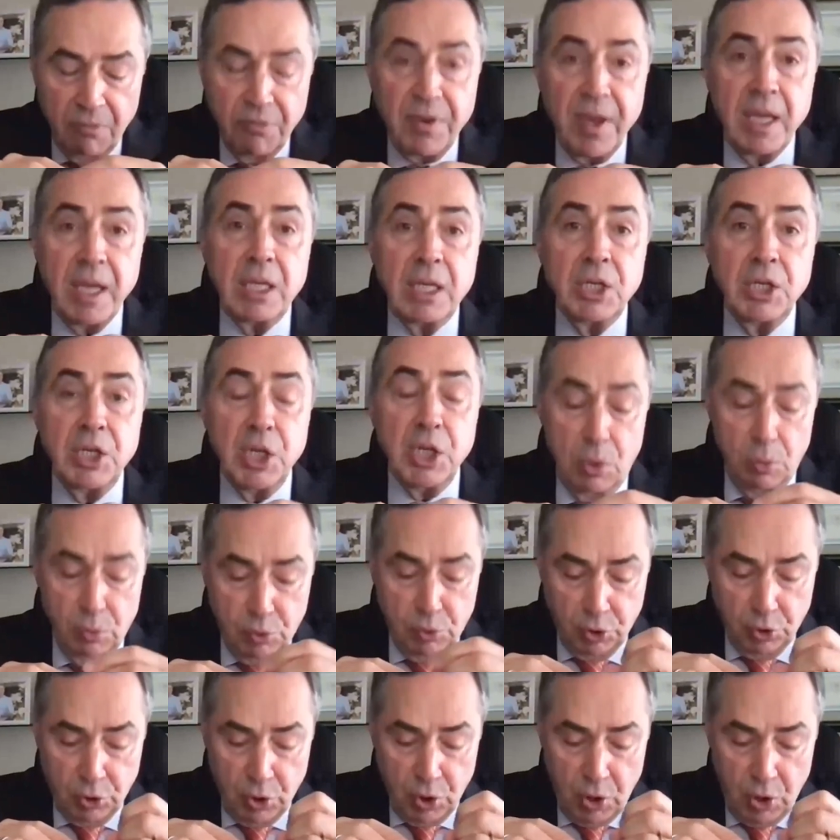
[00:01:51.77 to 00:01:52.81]
fake
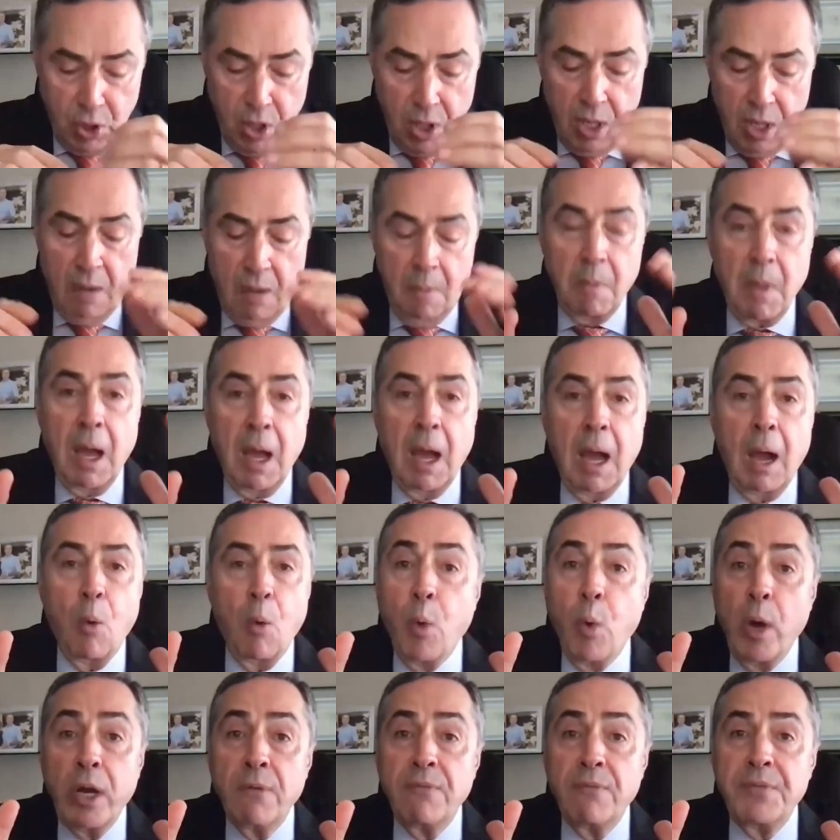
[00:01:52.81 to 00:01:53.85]
news.
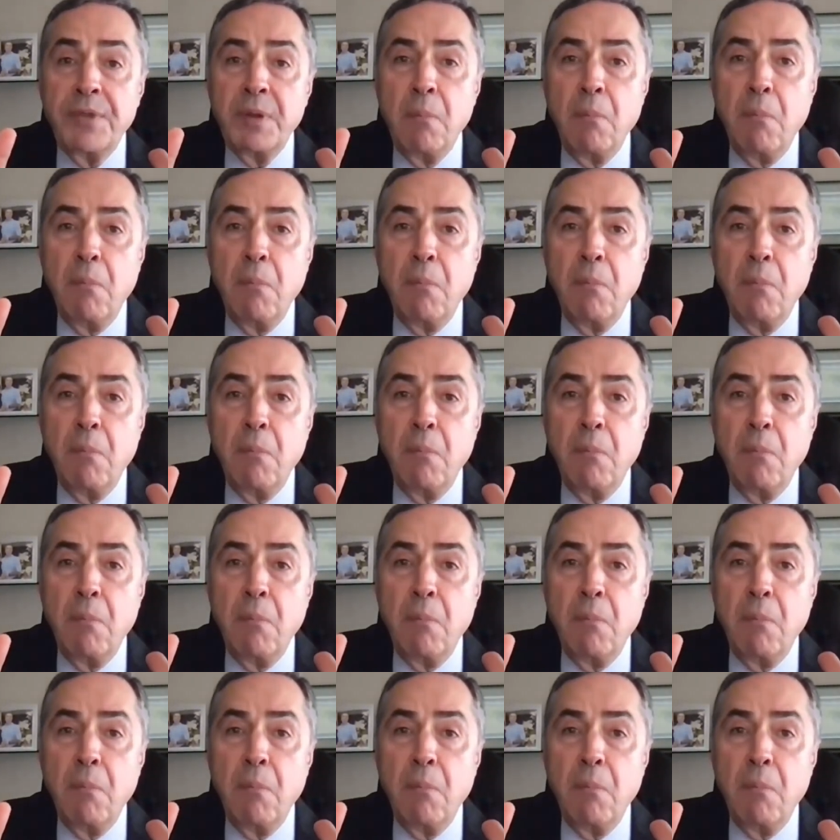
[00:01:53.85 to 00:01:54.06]
One of